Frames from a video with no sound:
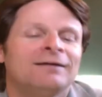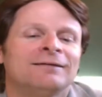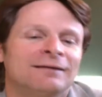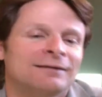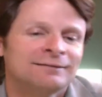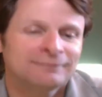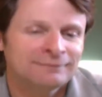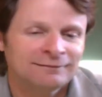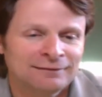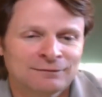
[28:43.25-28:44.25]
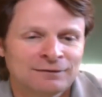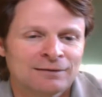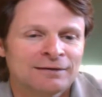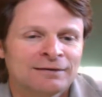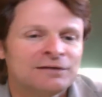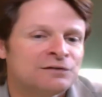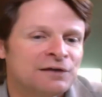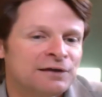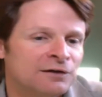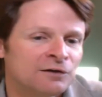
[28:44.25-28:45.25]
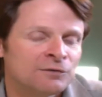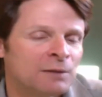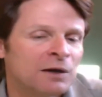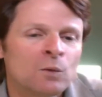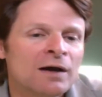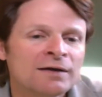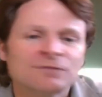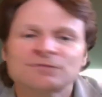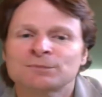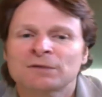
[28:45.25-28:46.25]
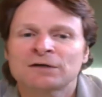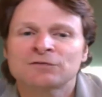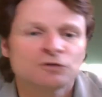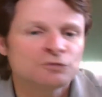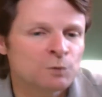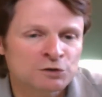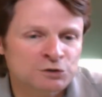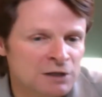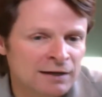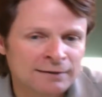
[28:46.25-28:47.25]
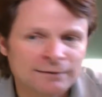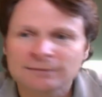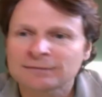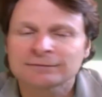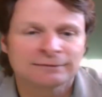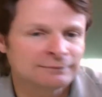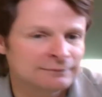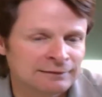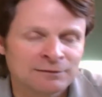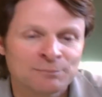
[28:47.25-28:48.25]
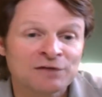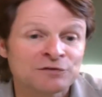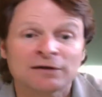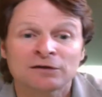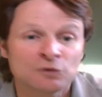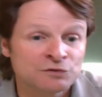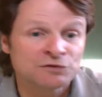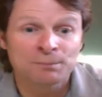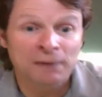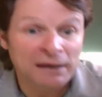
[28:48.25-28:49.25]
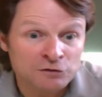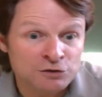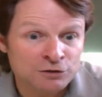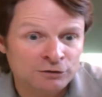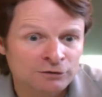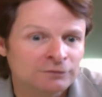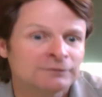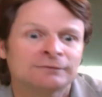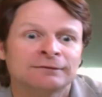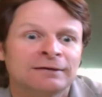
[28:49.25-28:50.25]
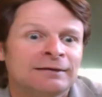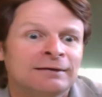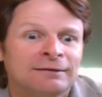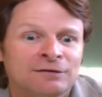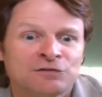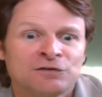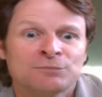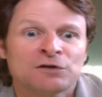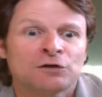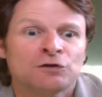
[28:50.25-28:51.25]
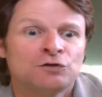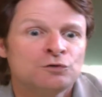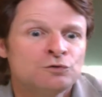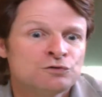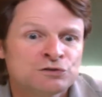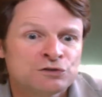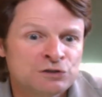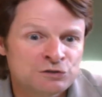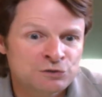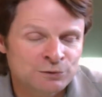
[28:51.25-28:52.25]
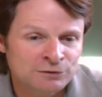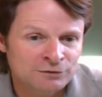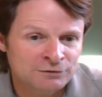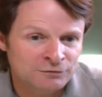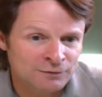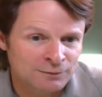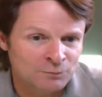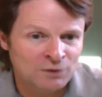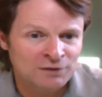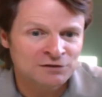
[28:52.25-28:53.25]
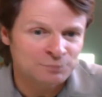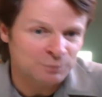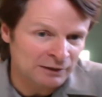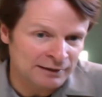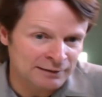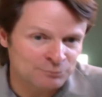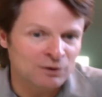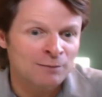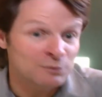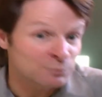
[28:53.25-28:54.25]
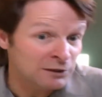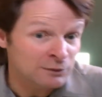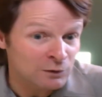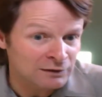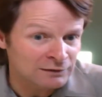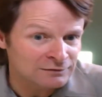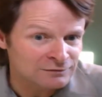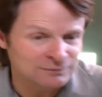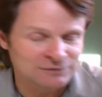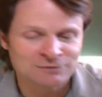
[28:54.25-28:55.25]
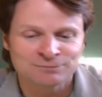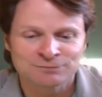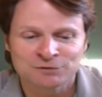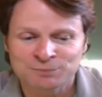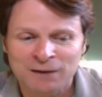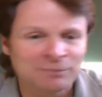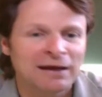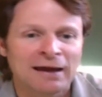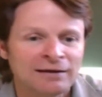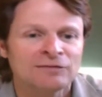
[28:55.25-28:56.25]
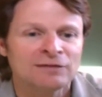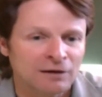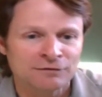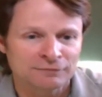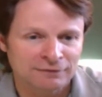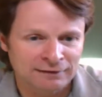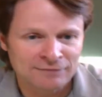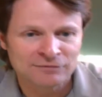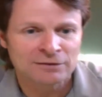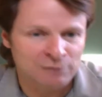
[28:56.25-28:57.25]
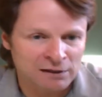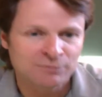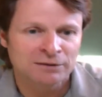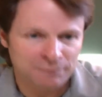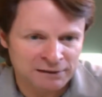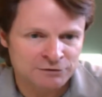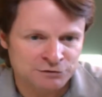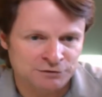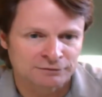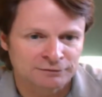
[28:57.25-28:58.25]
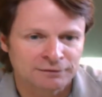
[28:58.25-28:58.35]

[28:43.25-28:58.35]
That uh, I, I need to take care of my wife and my firstborn child, and, and the best I can do is a manger, and this seems like a huge detour from what his plan probably was, which was probably anything other than having the baby in a manger.